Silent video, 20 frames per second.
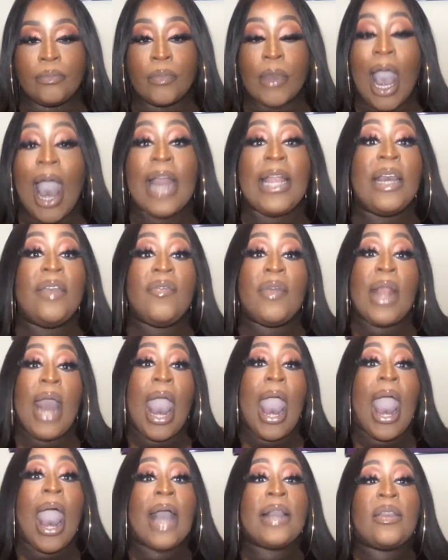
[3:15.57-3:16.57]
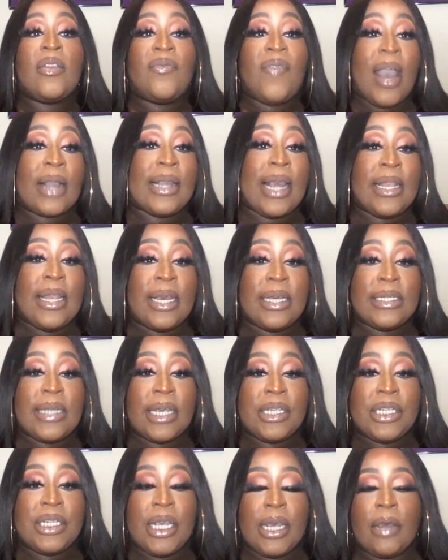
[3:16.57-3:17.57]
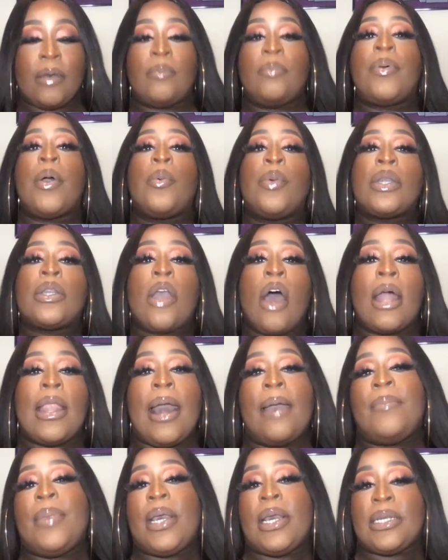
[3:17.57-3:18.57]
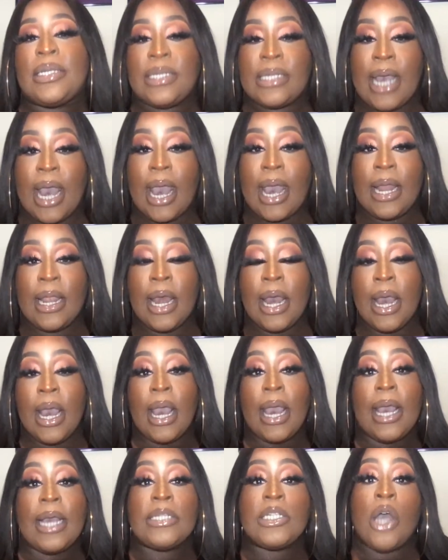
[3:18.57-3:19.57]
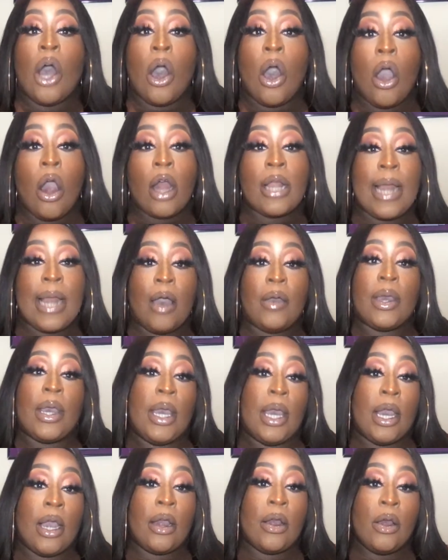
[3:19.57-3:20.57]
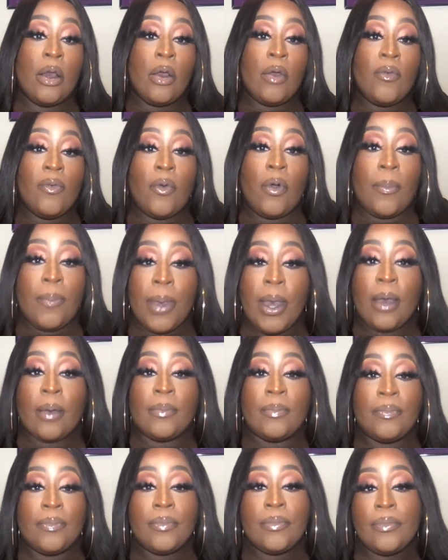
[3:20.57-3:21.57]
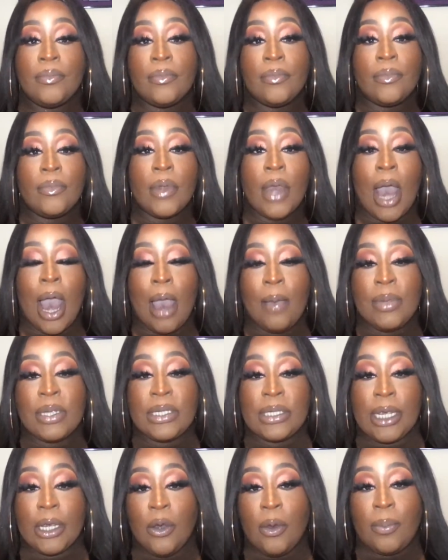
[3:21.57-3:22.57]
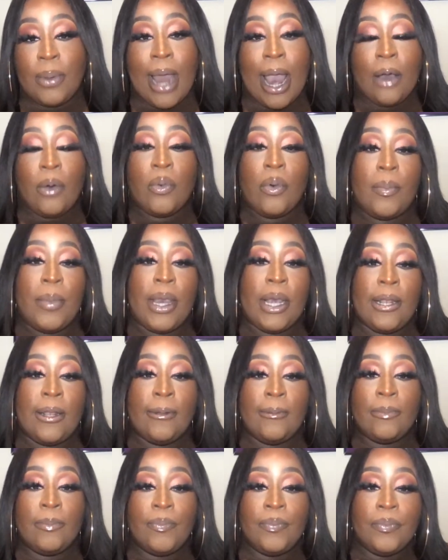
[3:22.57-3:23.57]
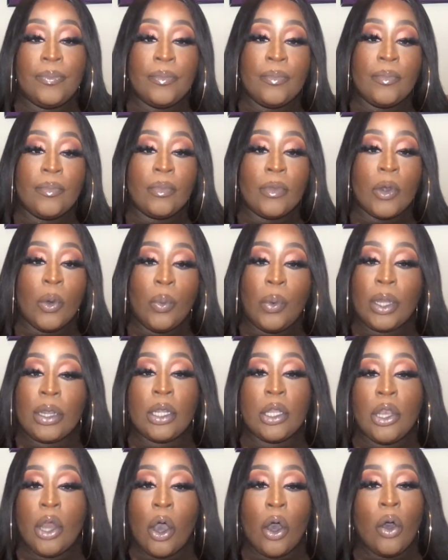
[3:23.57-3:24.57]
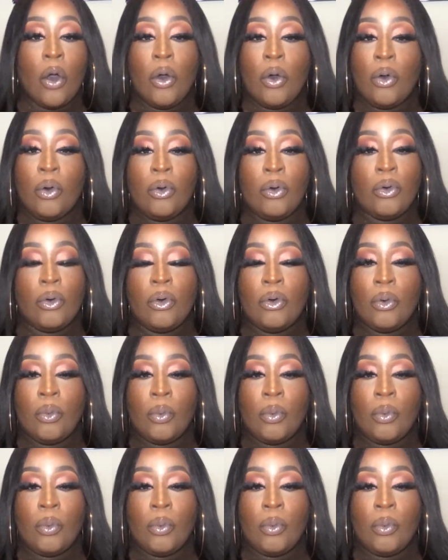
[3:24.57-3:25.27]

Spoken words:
I didn't even add the fact that niggas ain't shit. But with all that being said, it's hard out here for a pimp. I'm a single black woman with no